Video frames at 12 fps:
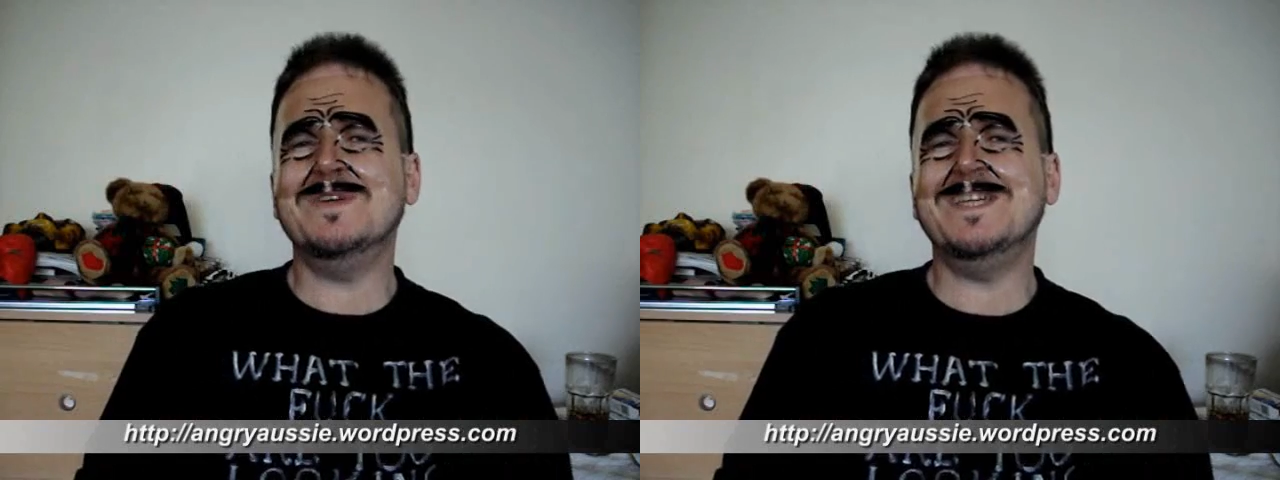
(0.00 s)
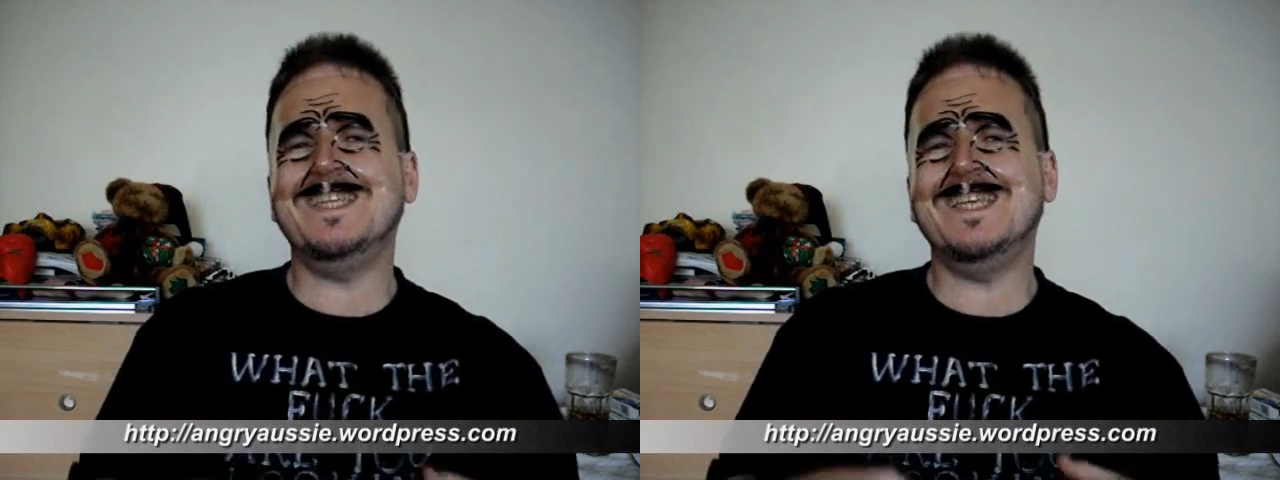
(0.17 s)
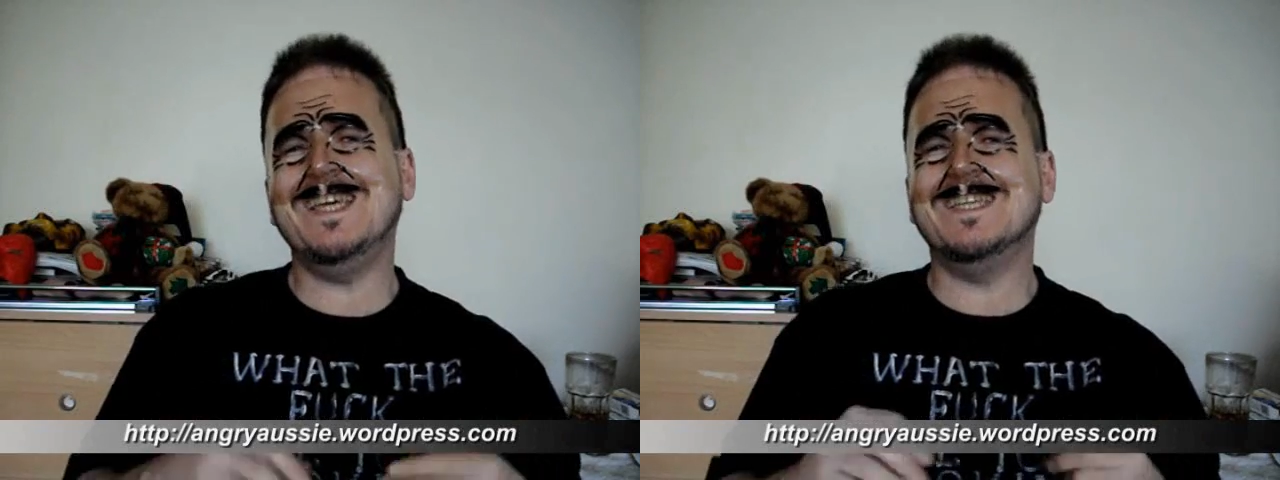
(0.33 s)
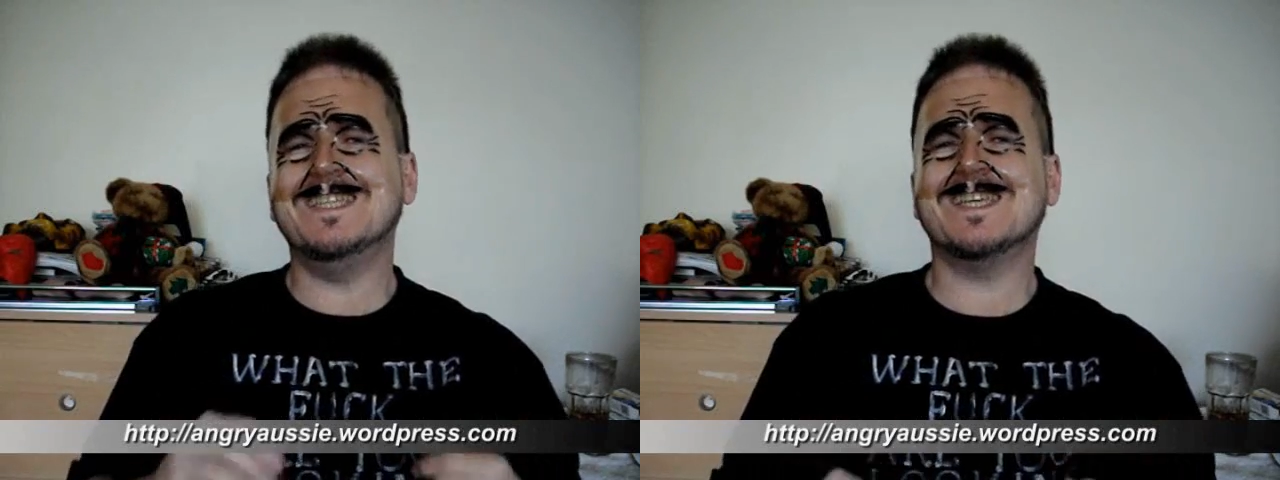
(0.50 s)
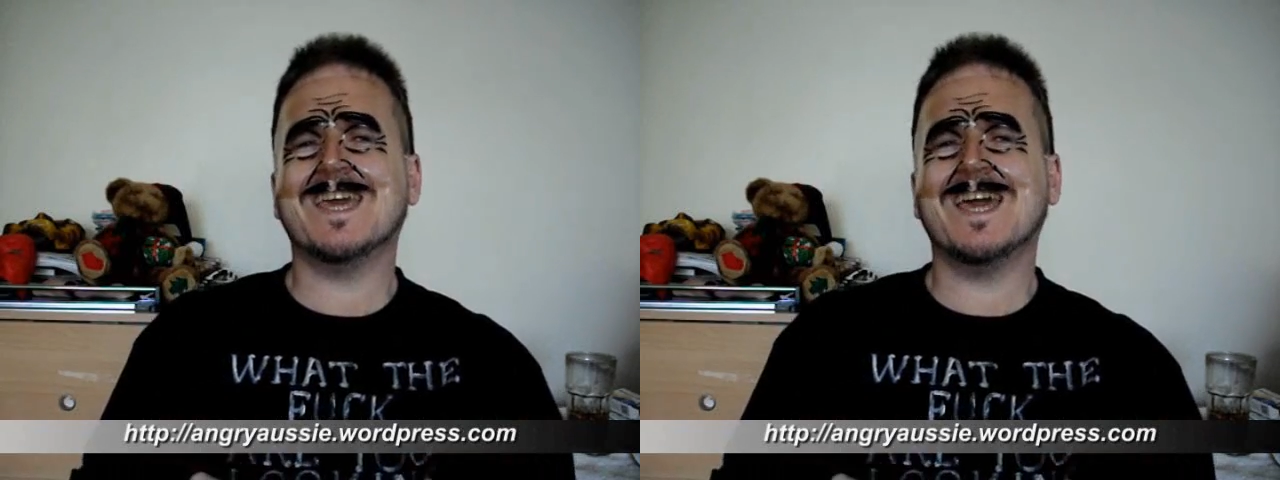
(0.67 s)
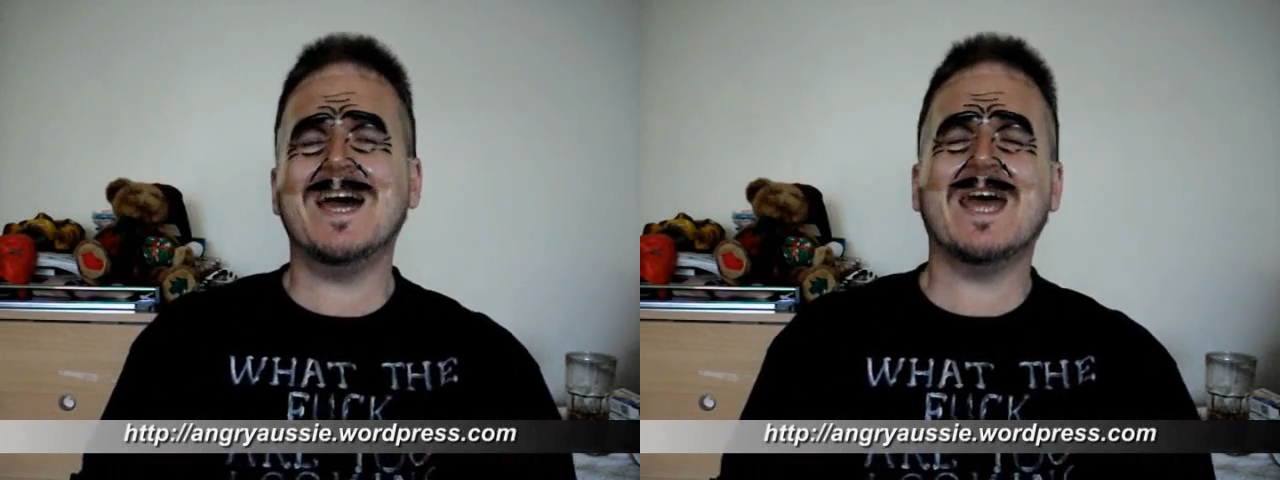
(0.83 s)
noisy
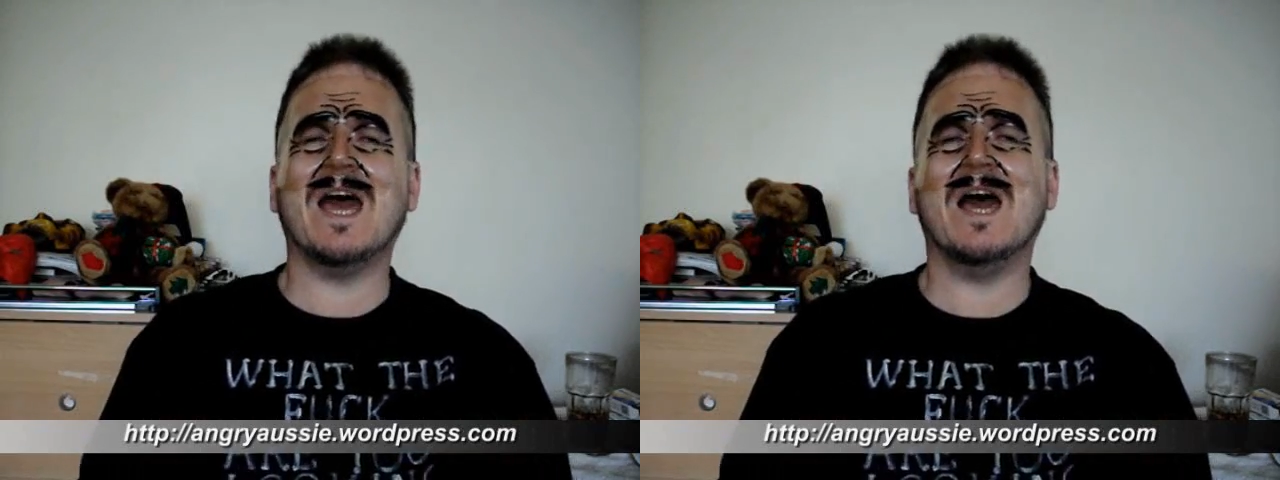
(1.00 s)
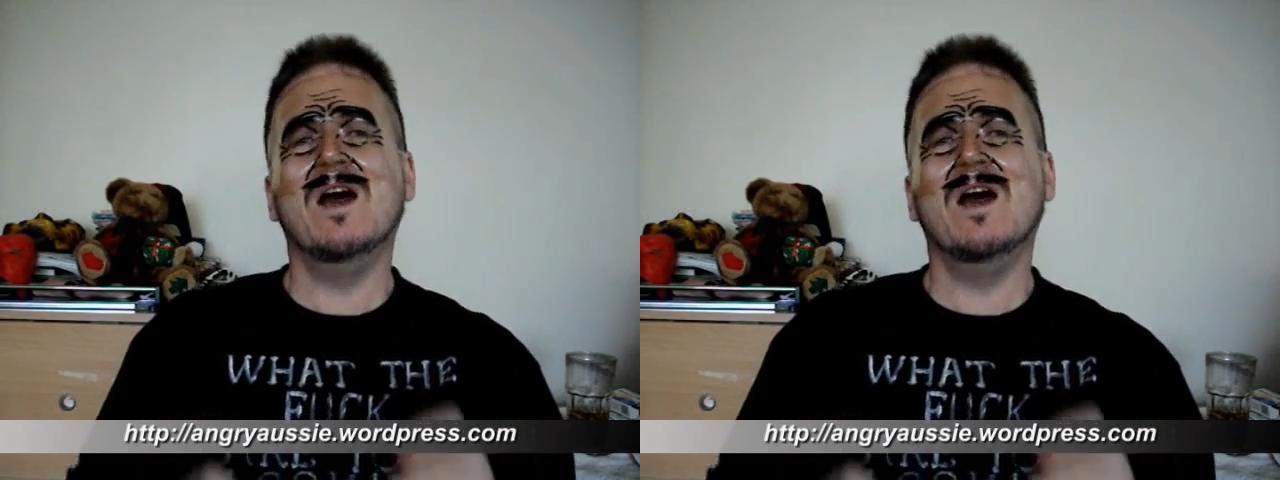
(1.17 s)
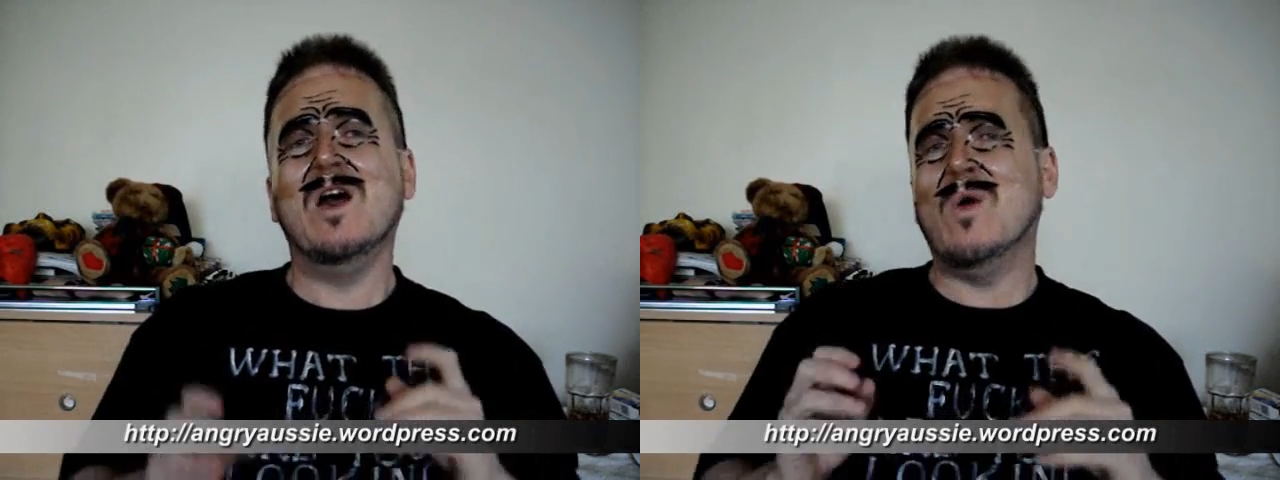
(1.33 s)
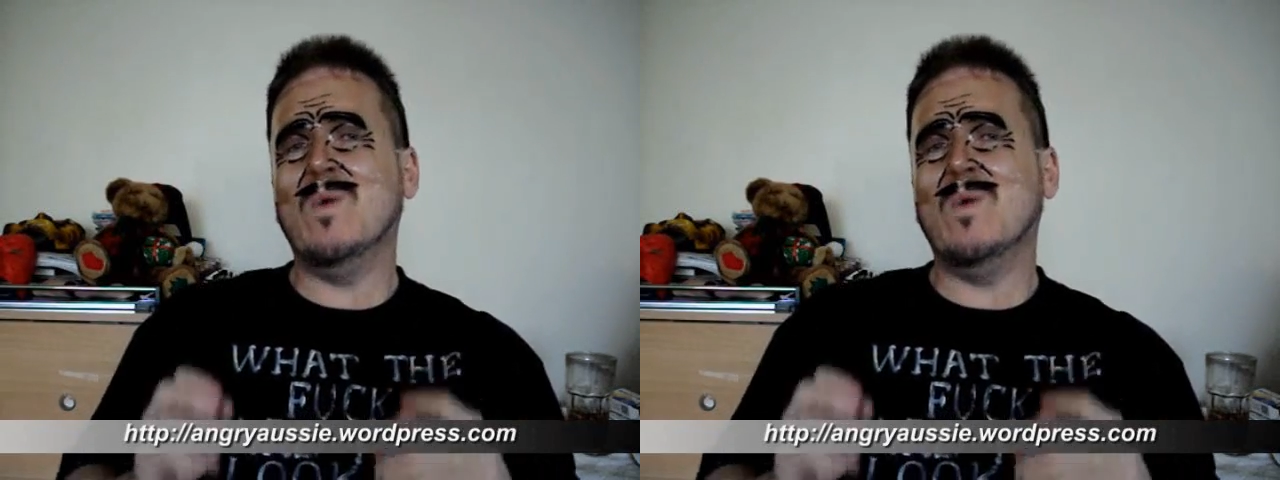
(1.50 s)
cicada?